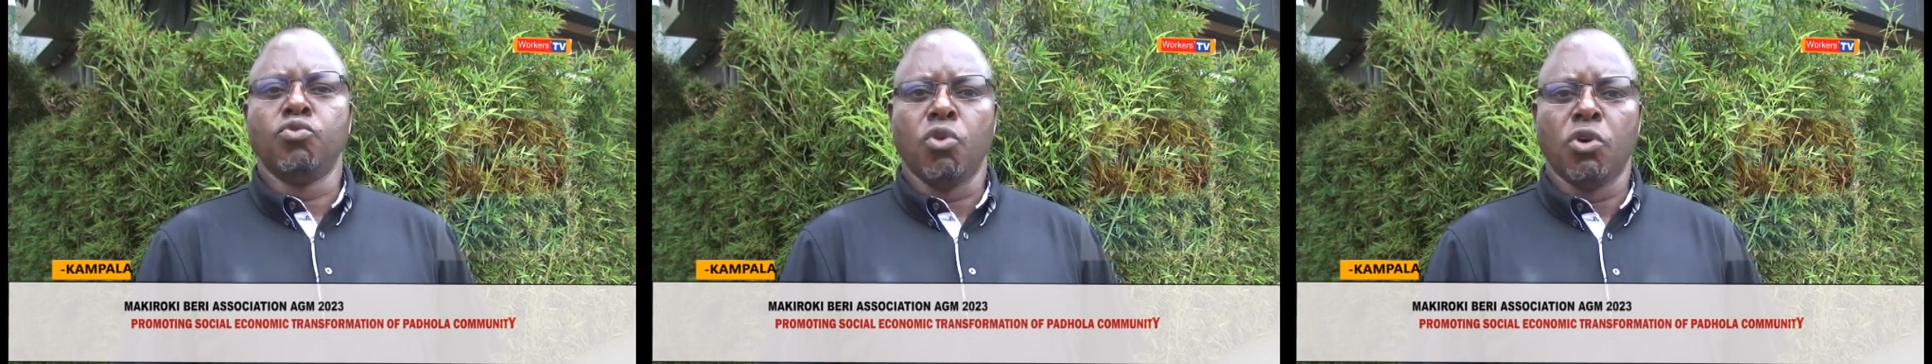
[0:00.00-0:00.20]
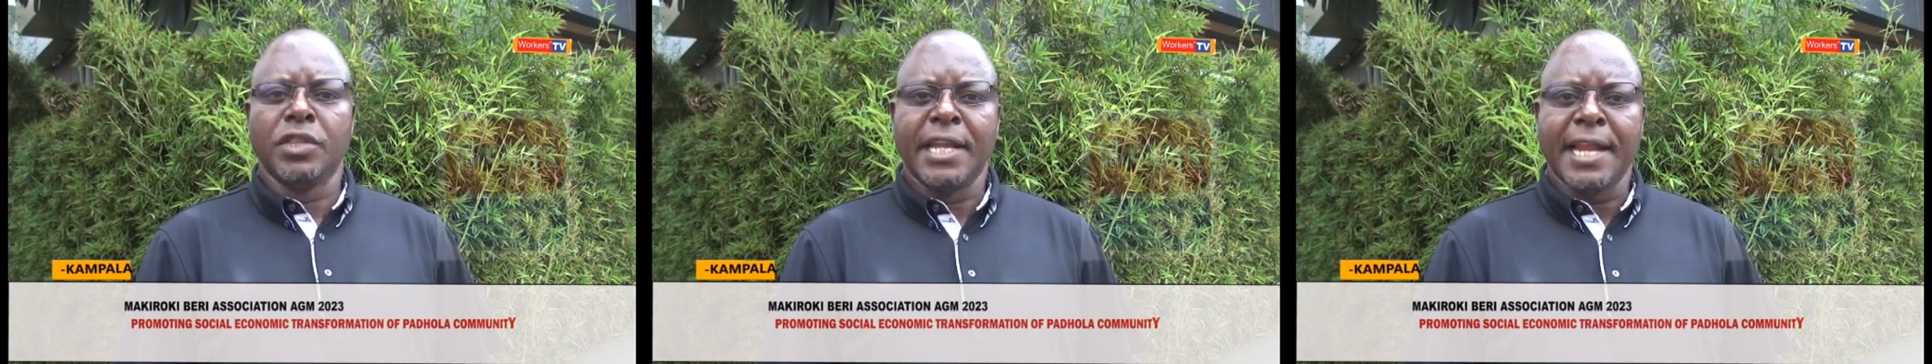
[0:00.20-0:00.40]

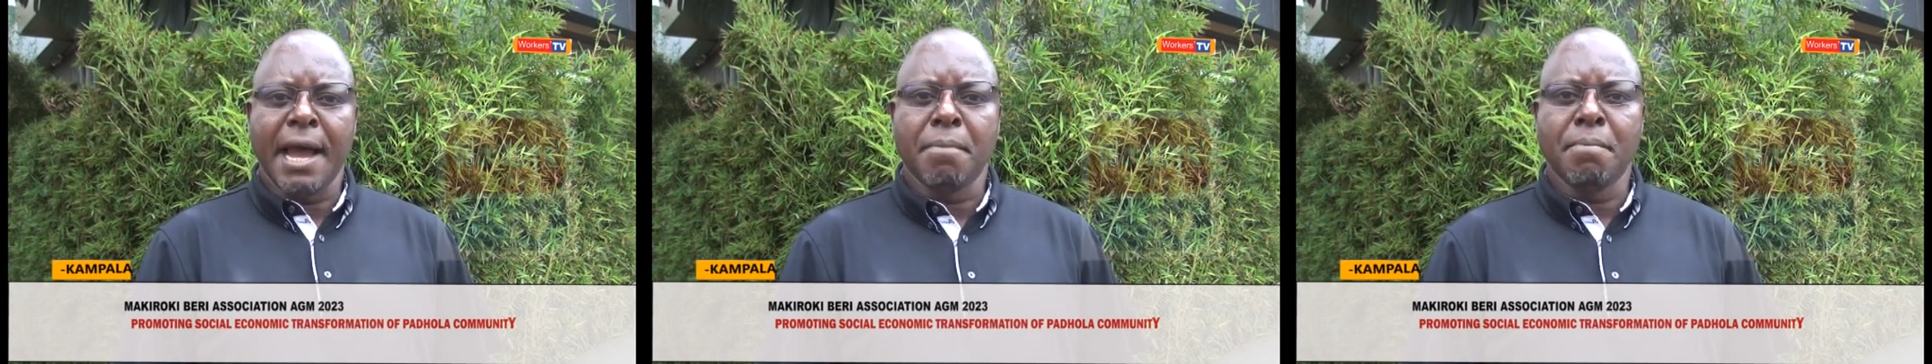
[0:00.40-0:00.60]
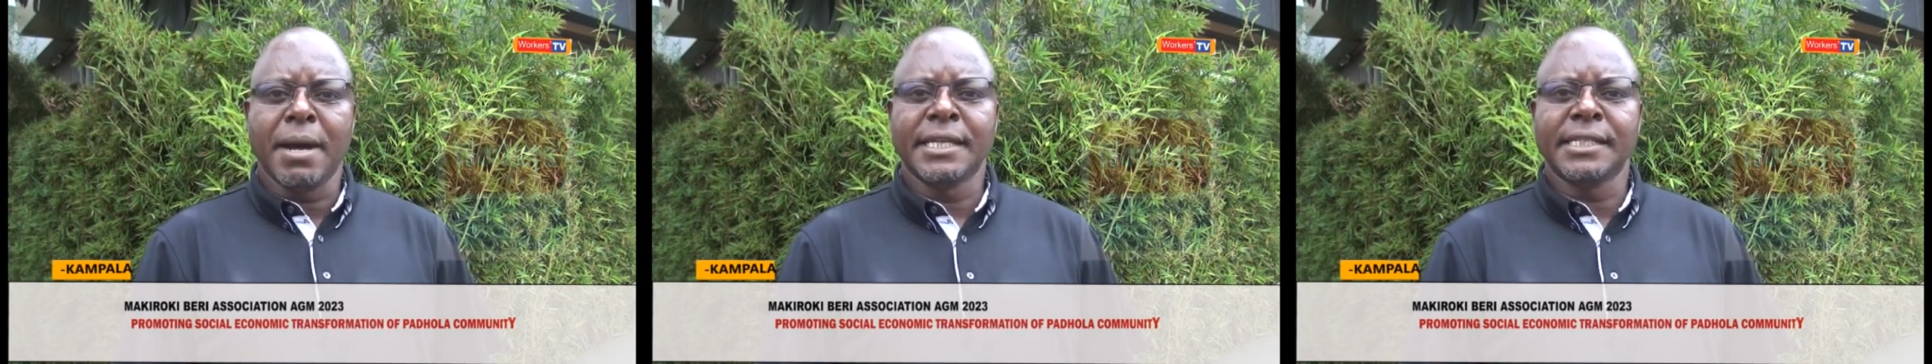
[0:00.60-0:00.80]
grow the
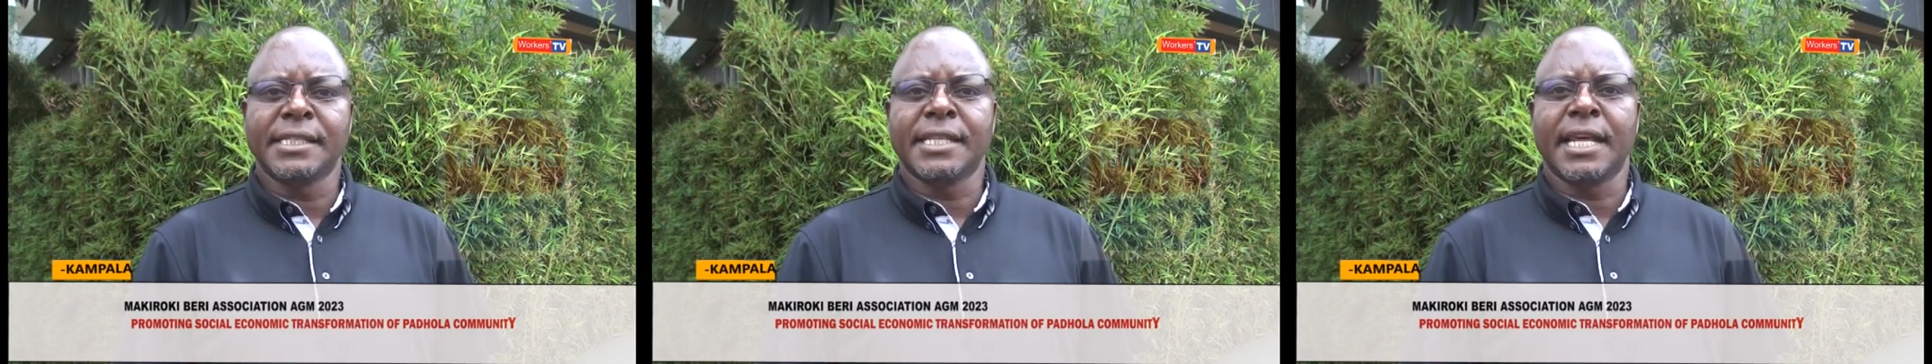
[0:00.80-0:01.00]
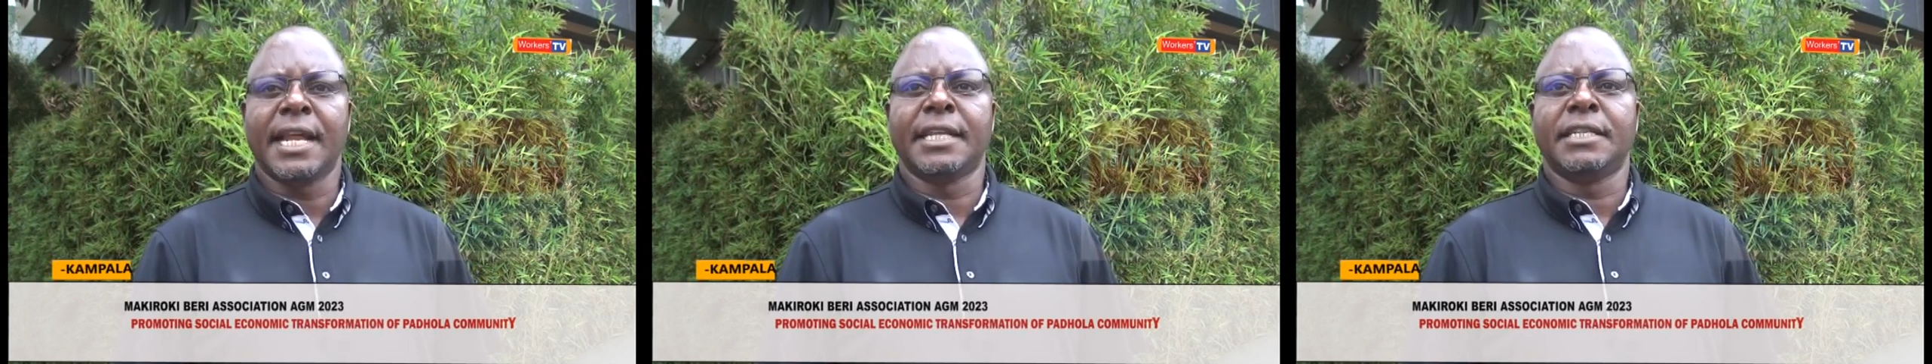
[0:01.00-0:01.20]
numbers
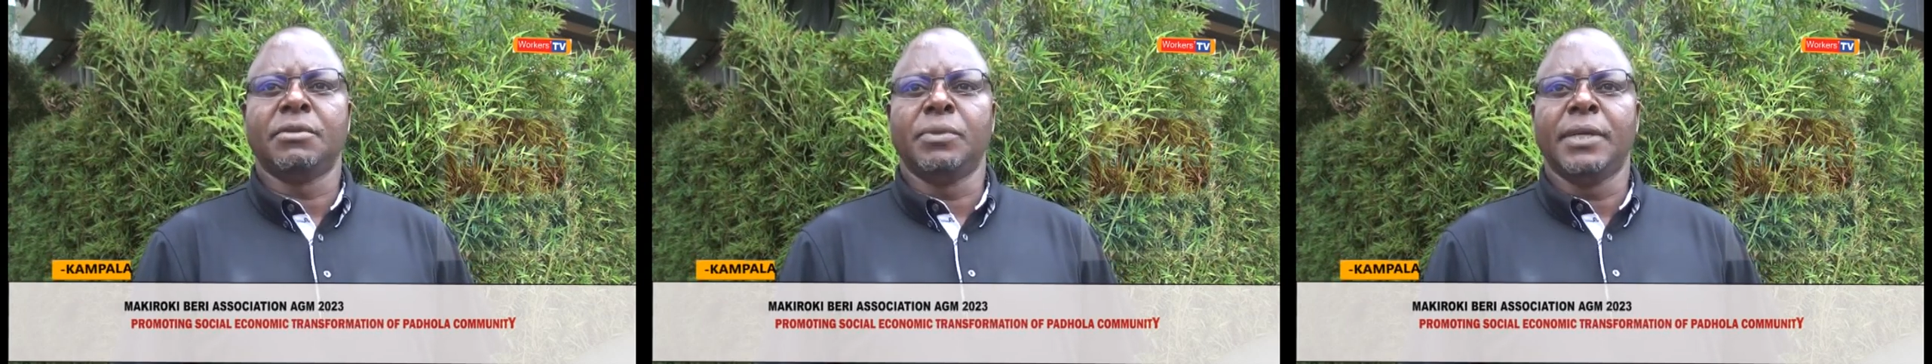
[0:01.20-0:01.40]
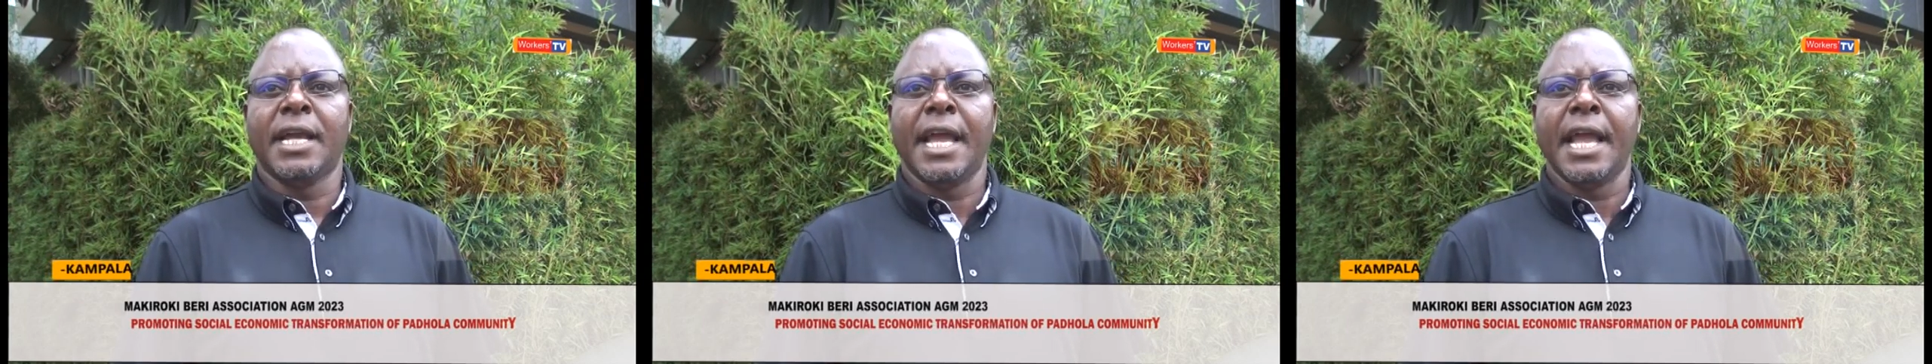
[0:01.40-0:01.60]
so that
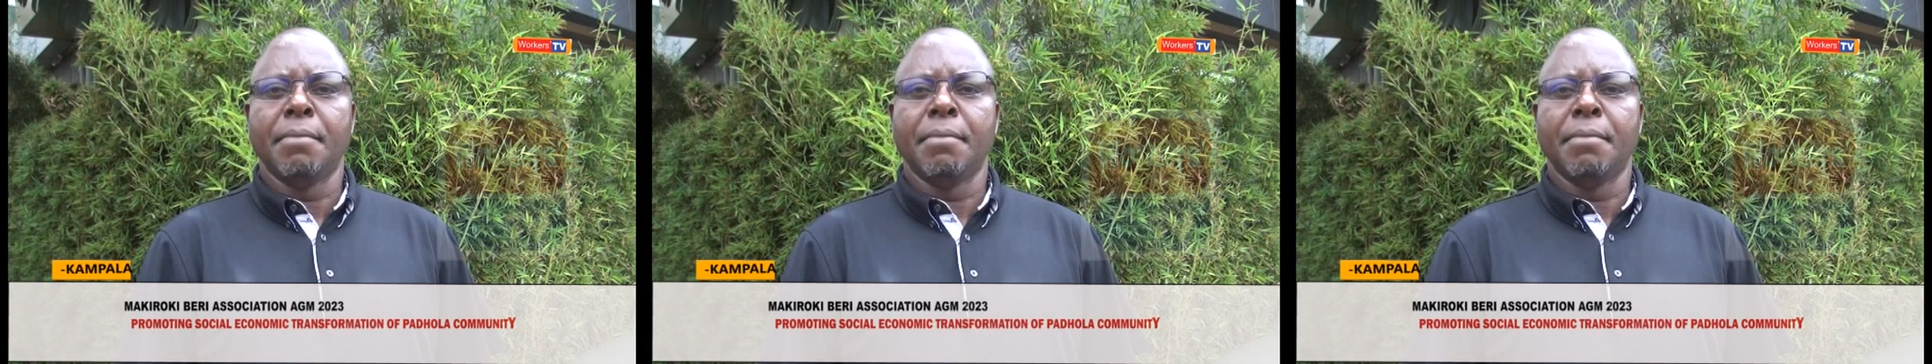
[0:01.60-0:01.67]
we are